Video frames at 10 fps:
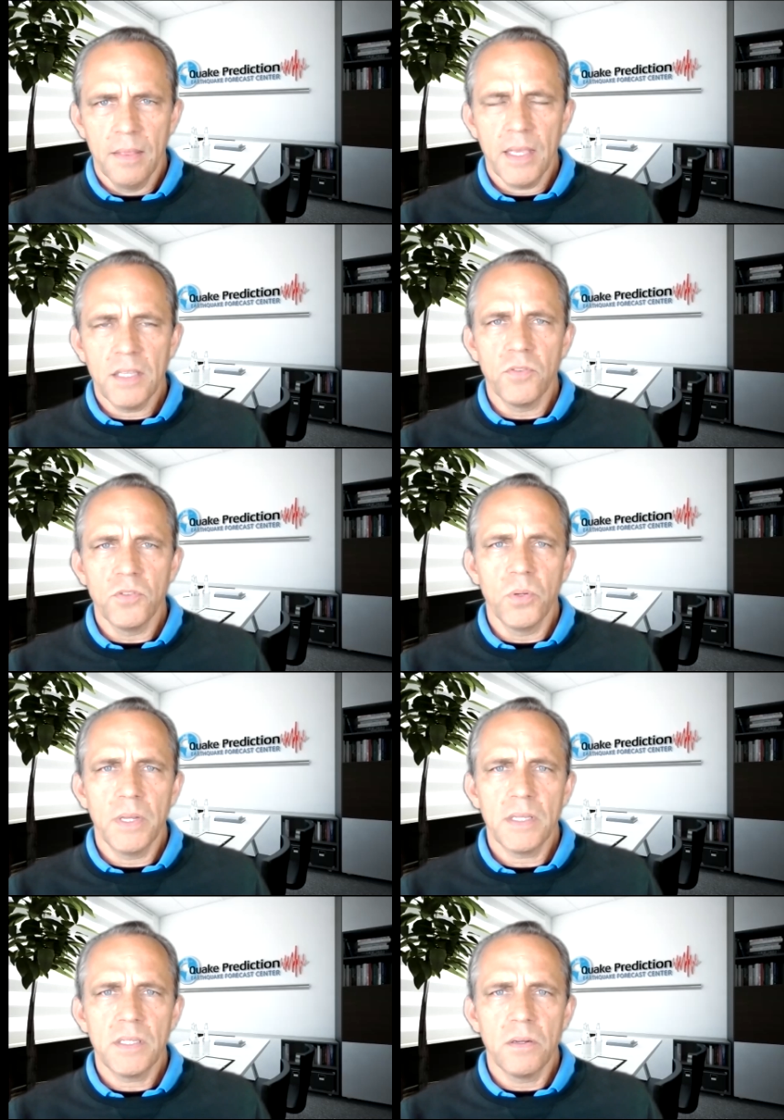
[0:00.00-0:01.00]
Thanks for
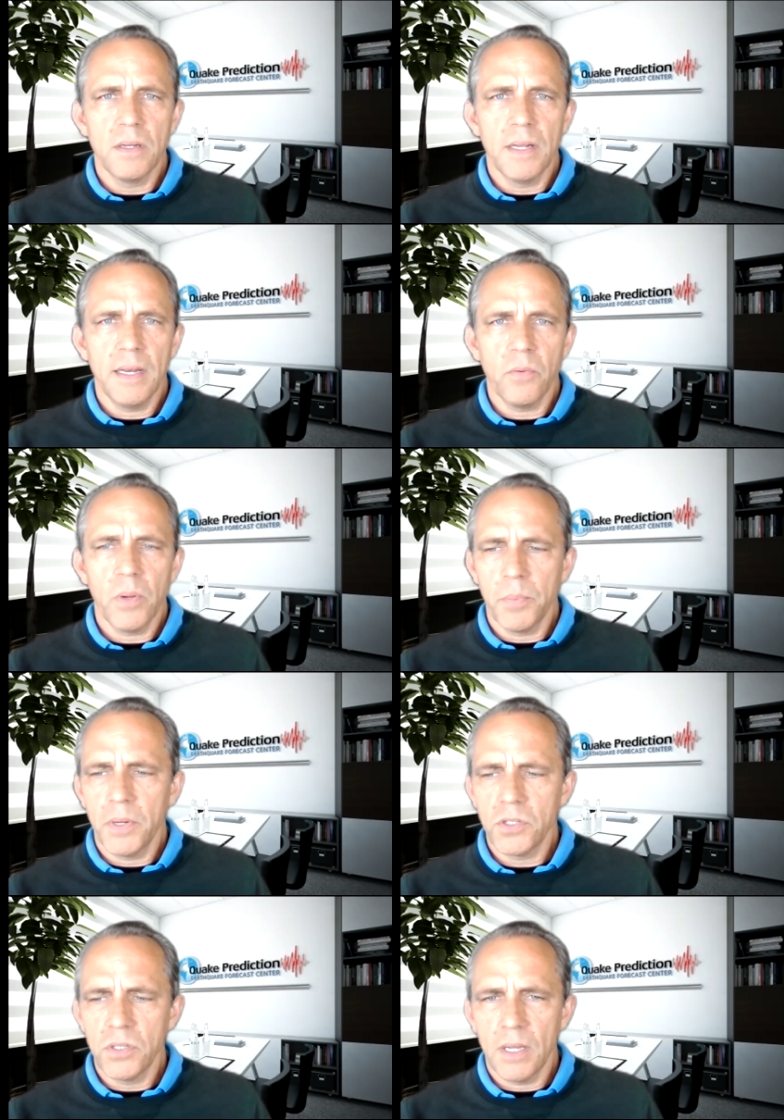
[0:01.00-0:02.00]
joining us here tonight at
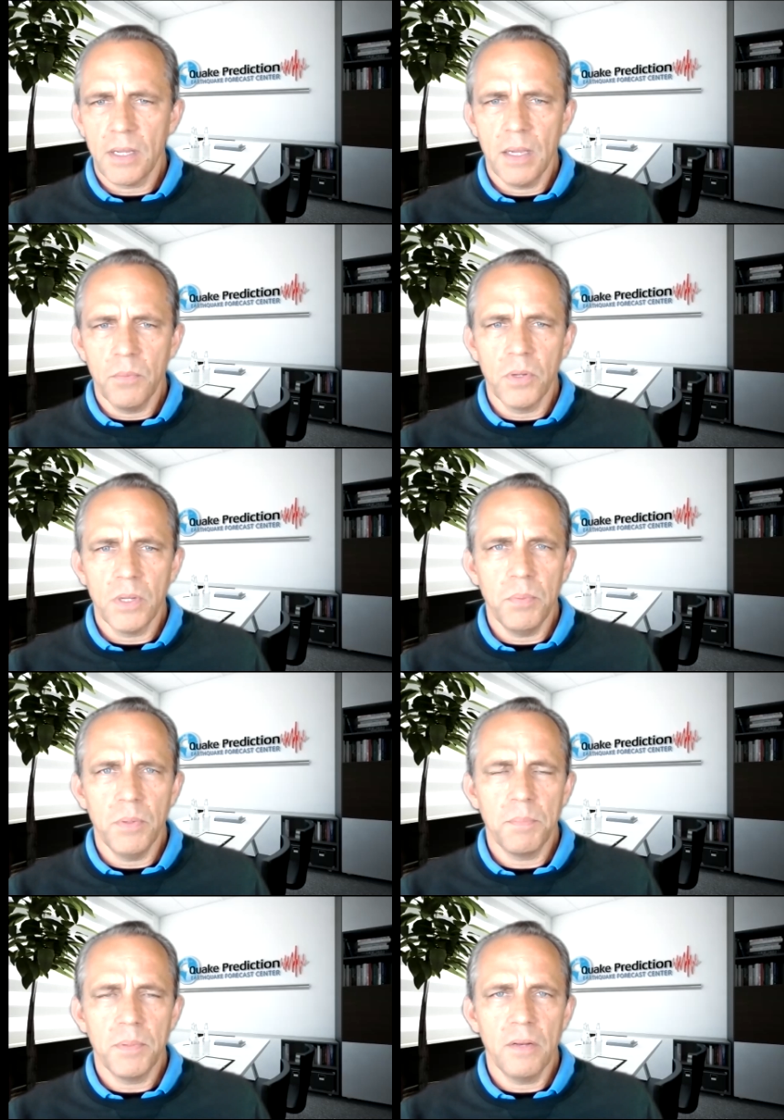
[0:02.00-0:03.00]
quakeprediction.com. We'll keep
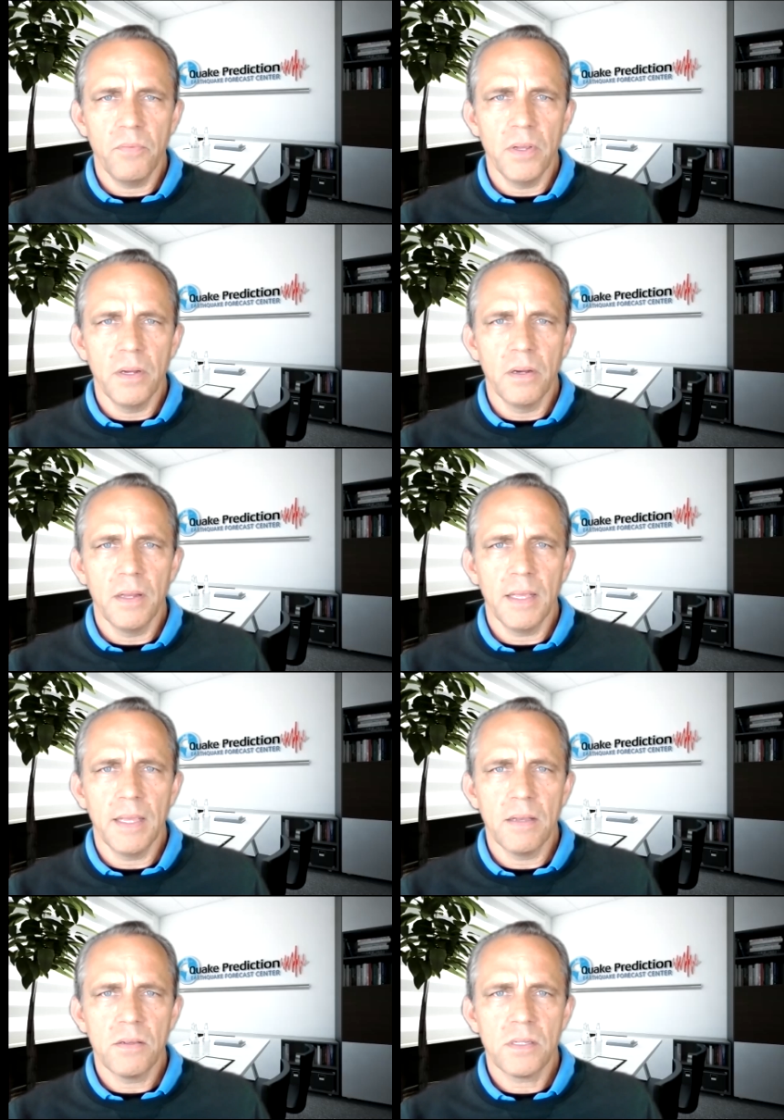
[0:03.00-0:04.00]
you updated if we hear
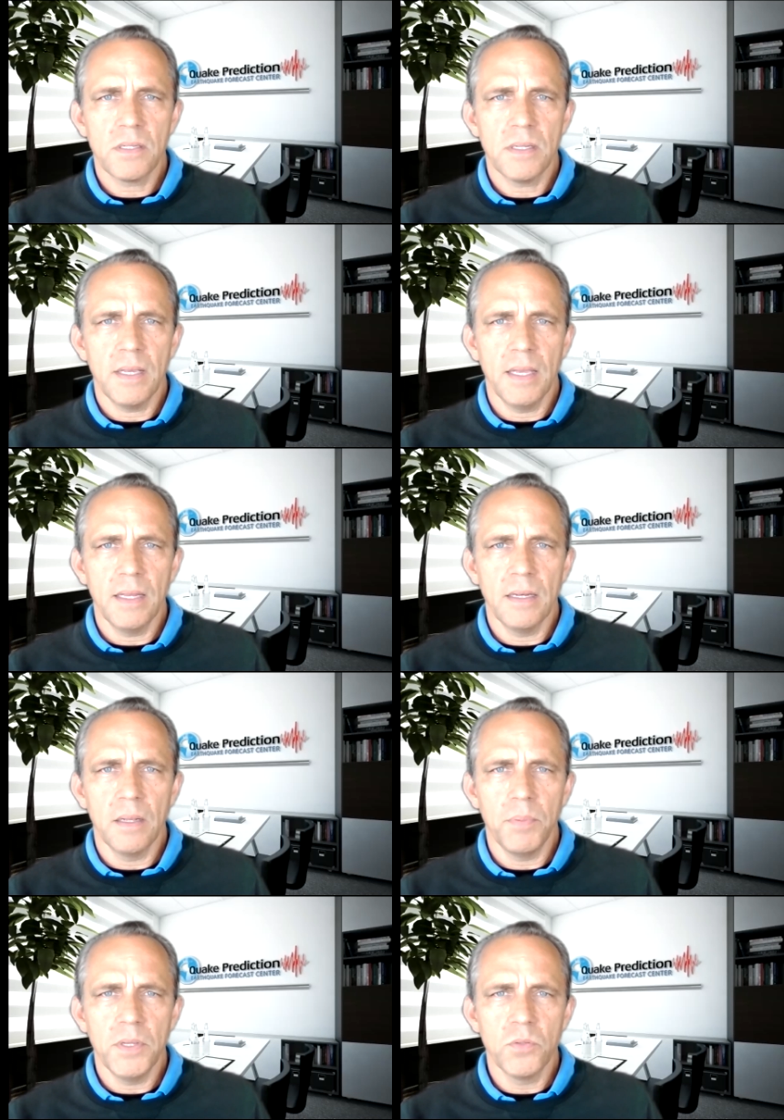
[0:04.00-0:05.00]
anything else.
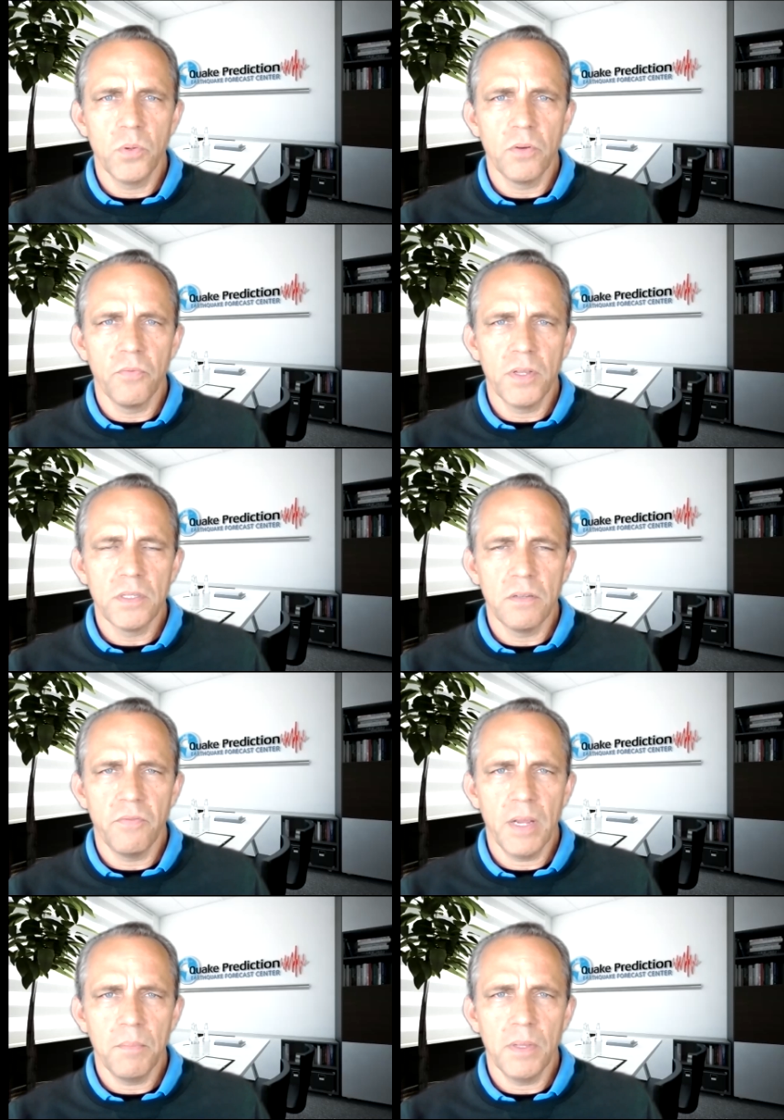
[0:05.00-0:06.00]
And uh, please warn your friends
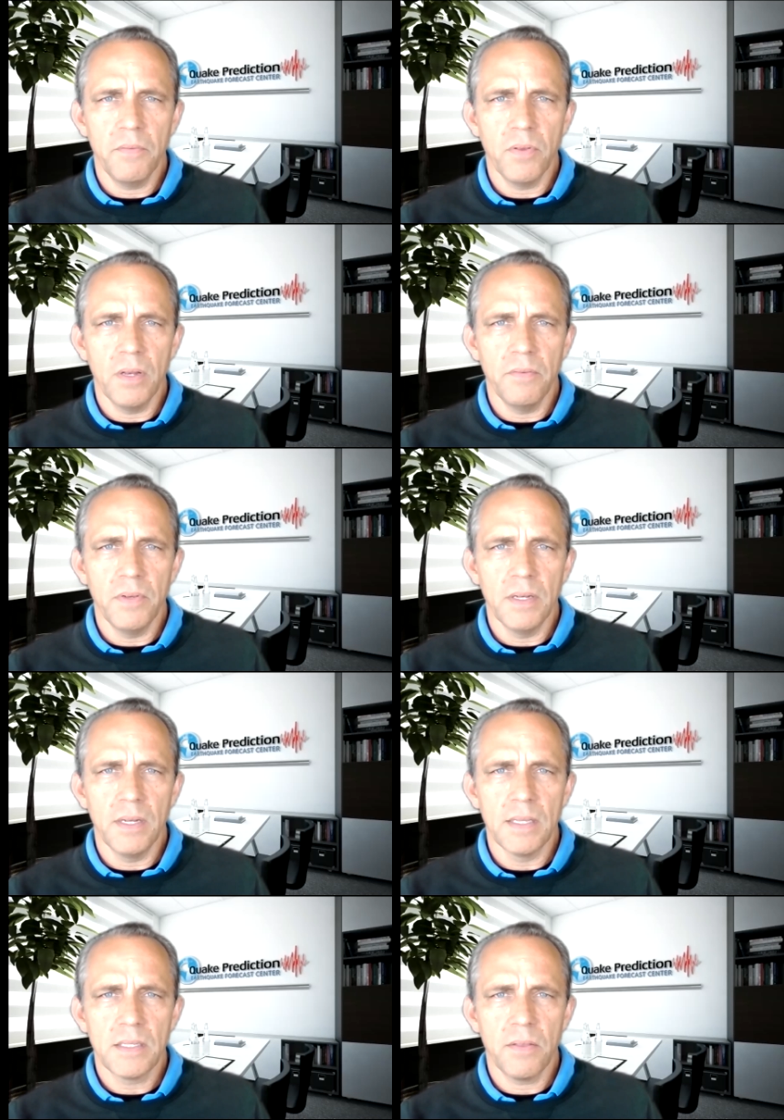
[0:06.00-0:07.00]
and family if you live
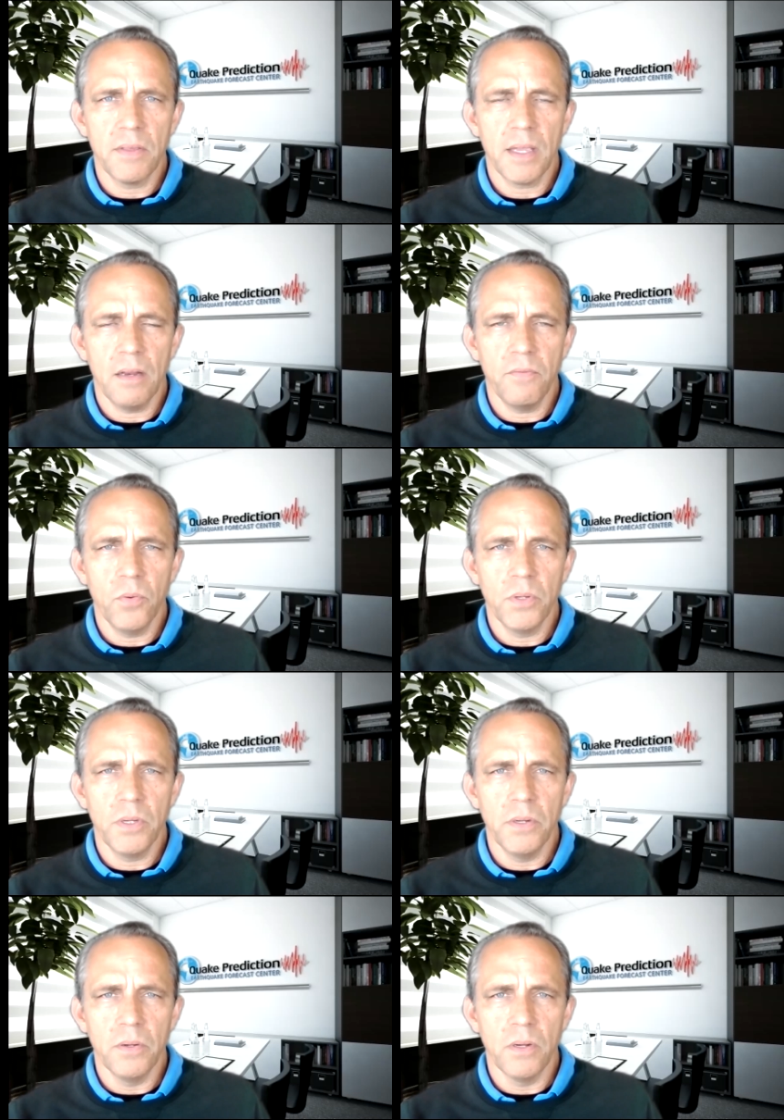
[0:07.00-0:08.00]
in uh, Southern
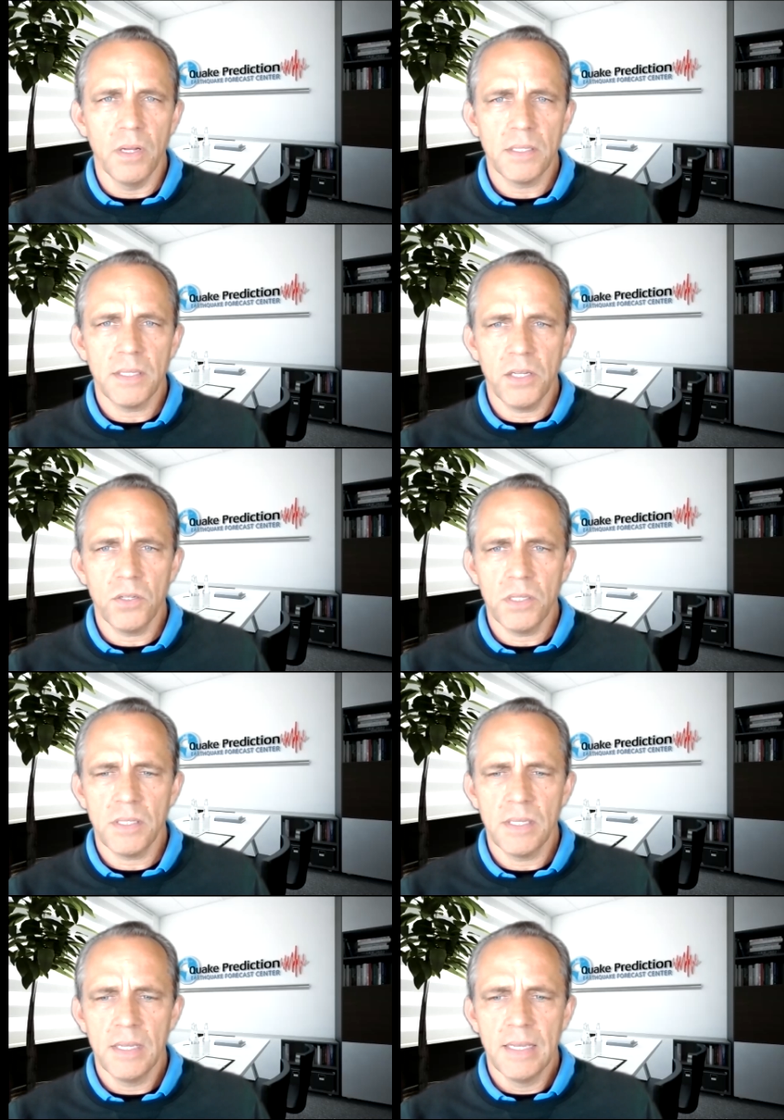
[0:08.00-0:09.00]
California, near Los
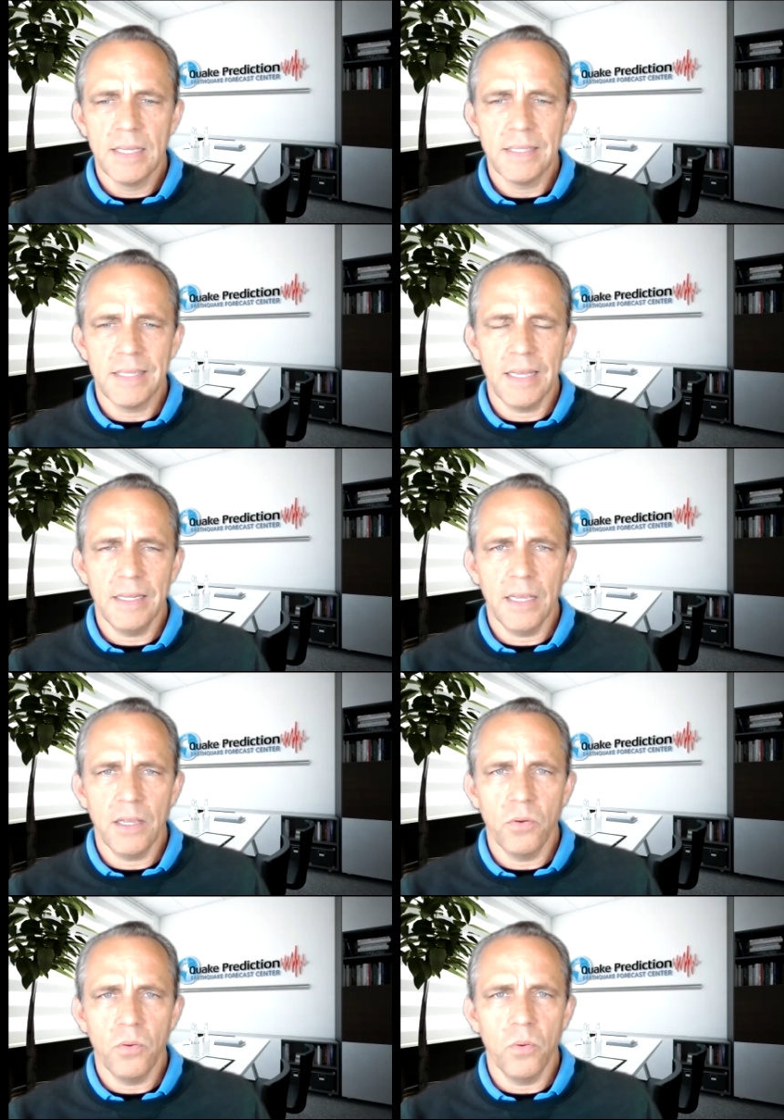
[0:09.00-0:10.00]
Angeles, San
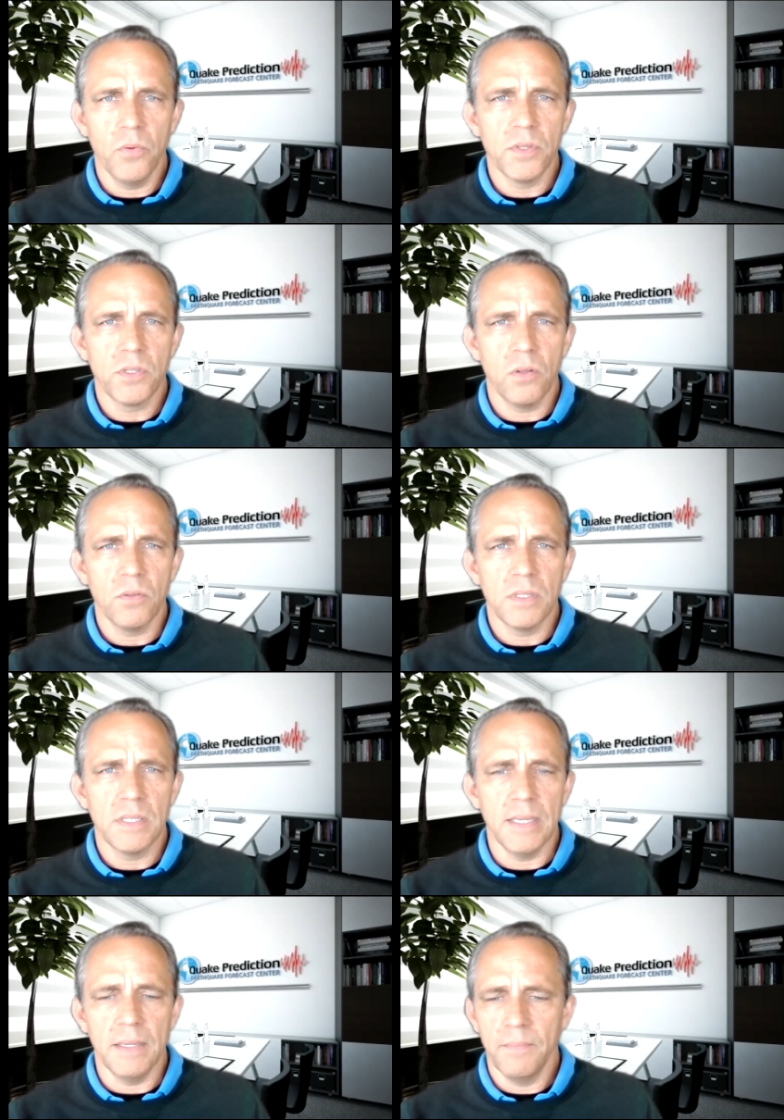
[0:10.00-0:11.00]
Diego, or the Salton
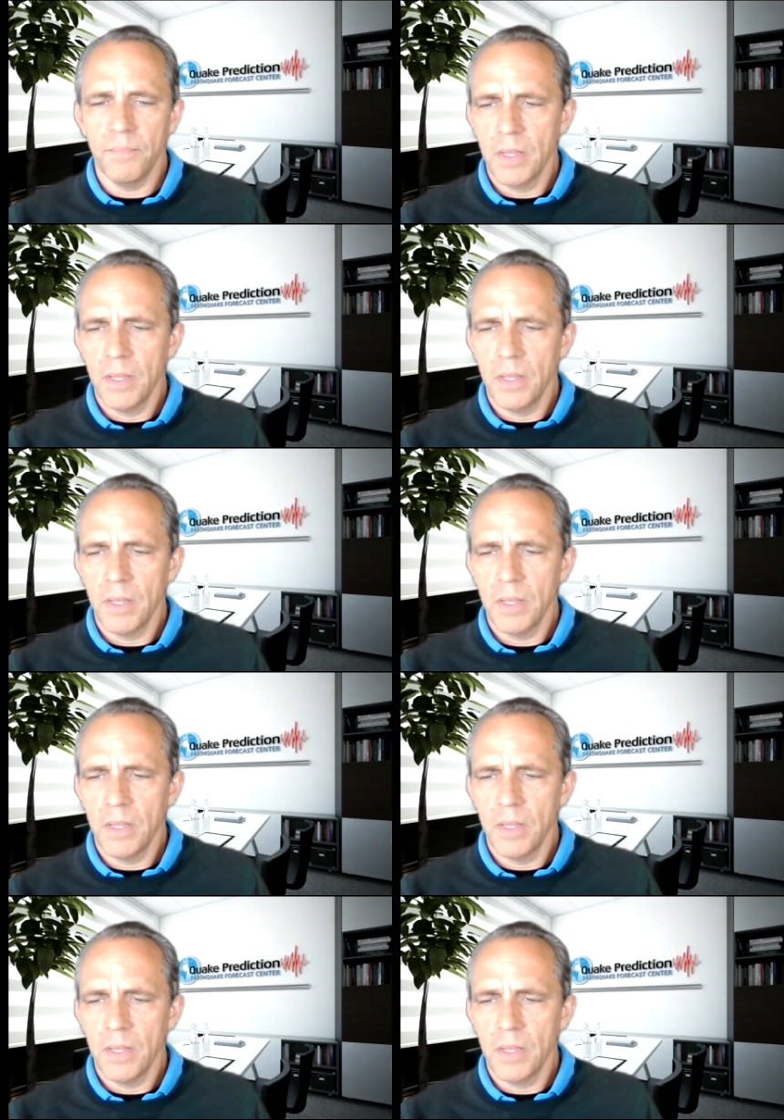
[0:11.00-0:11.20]
Sea.